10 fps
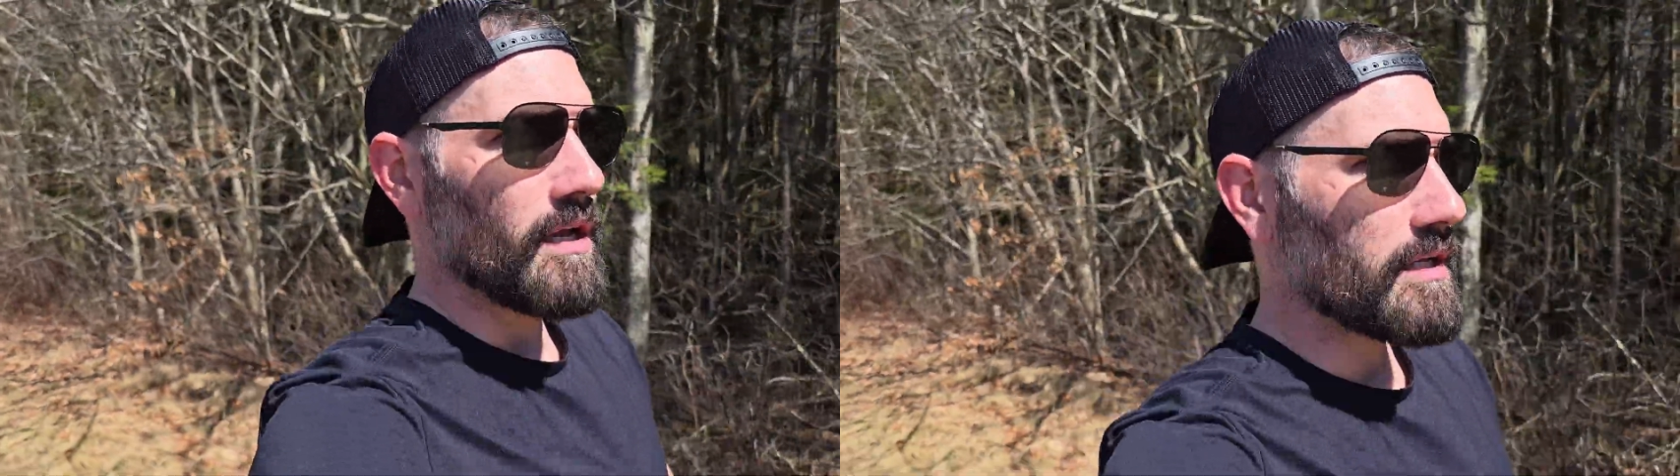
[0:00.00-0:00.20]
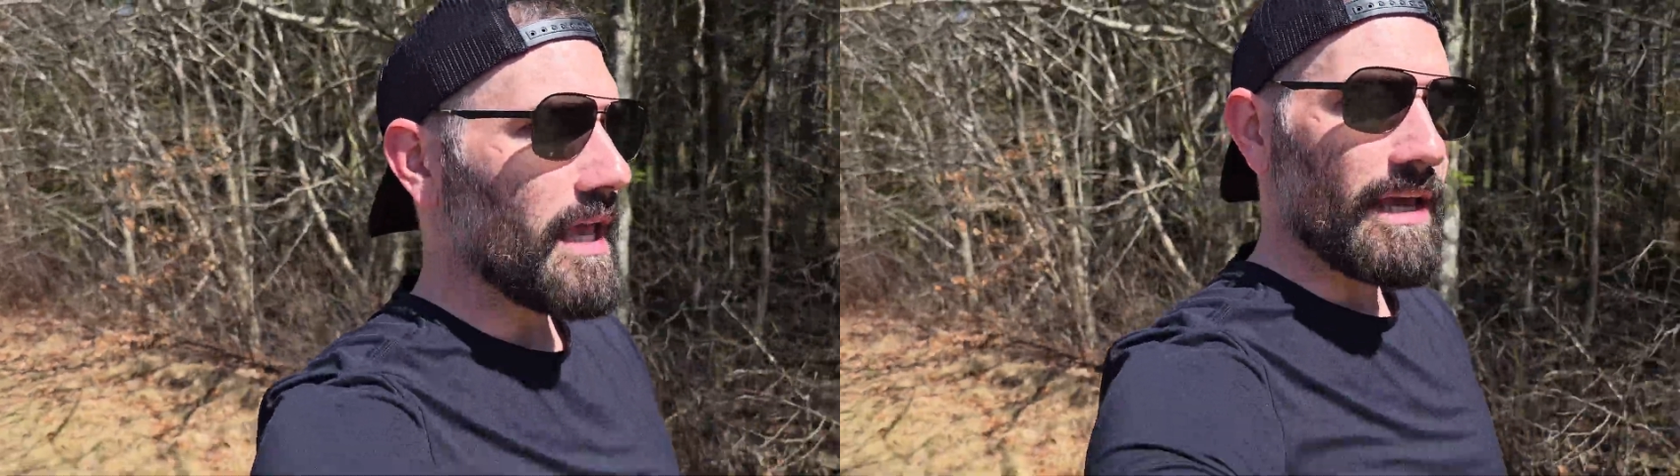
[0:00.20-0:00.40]

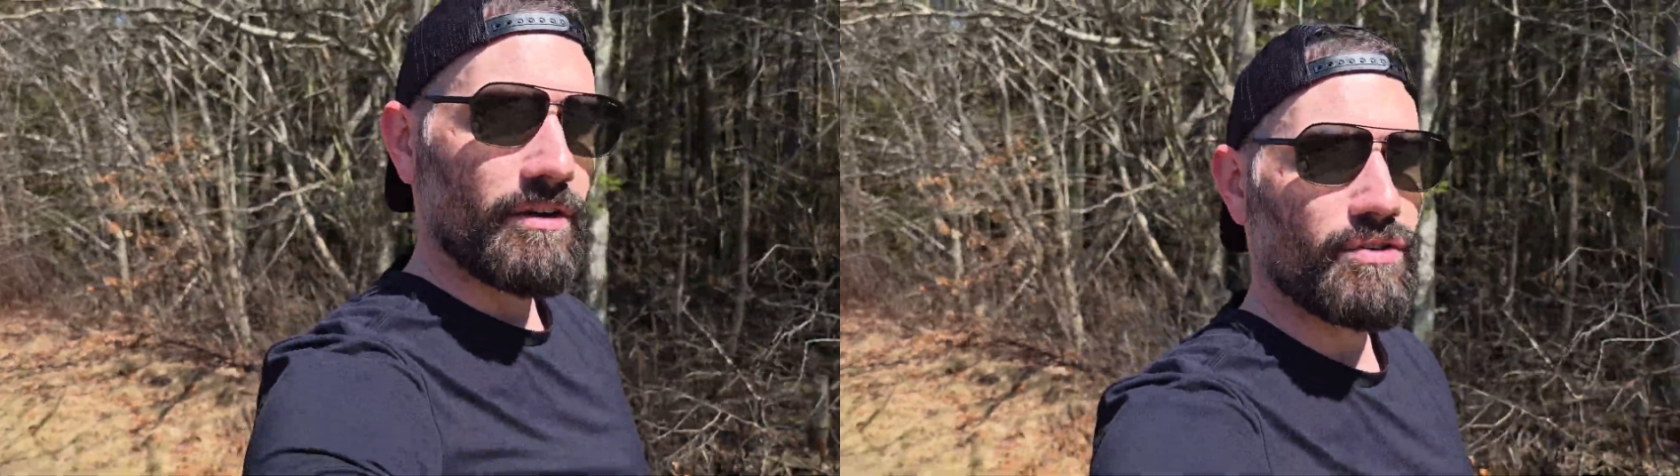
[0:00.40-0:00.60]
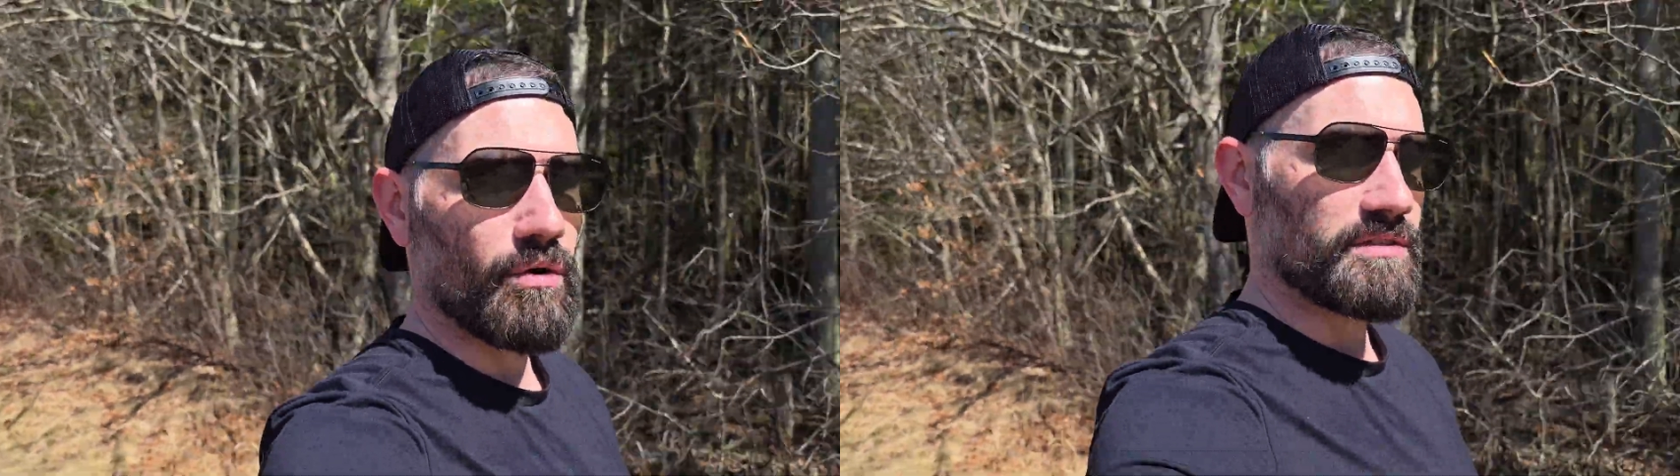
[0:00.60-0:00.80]

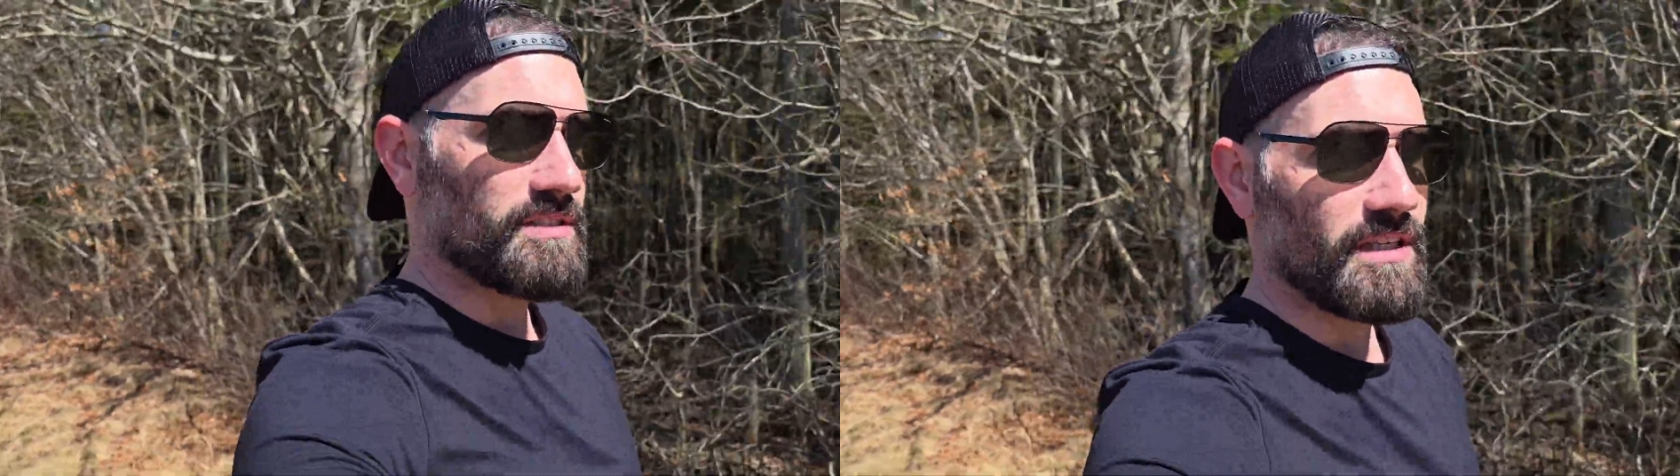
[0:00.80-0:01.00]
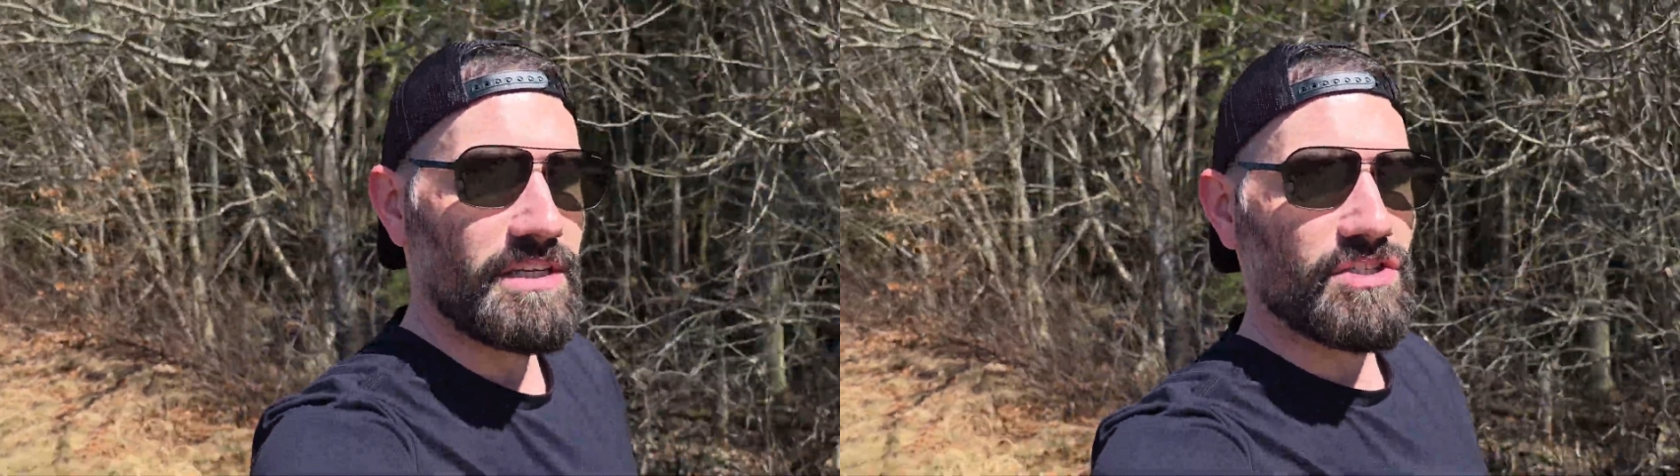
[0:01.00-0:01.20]
cater
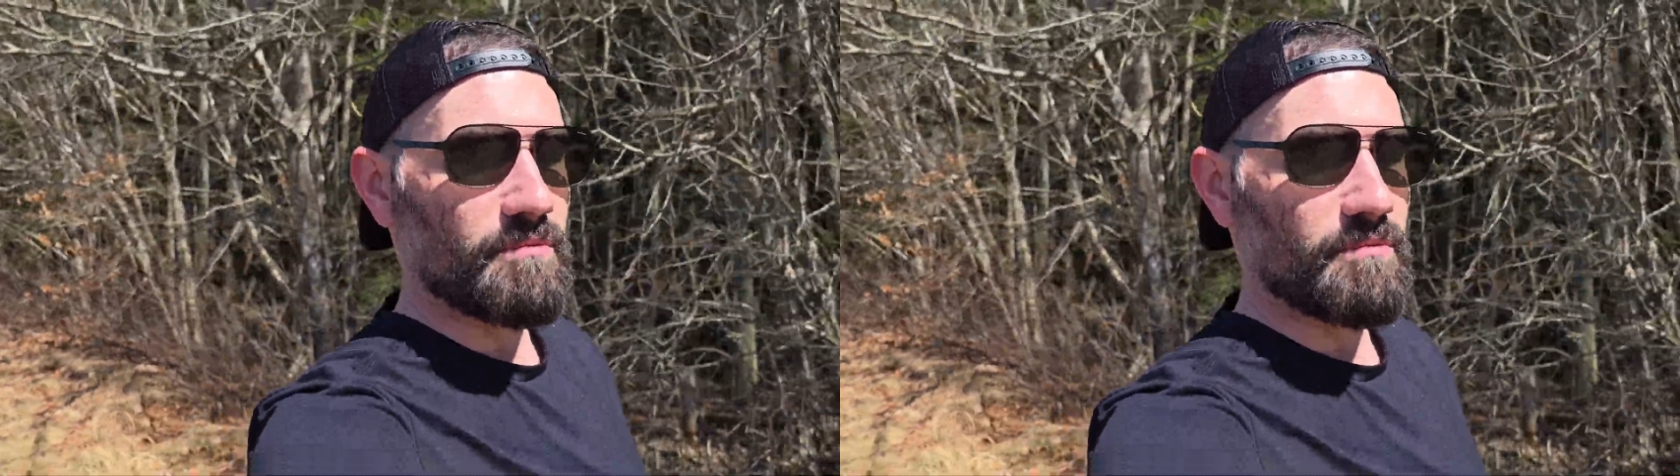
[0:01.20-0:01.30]
towards each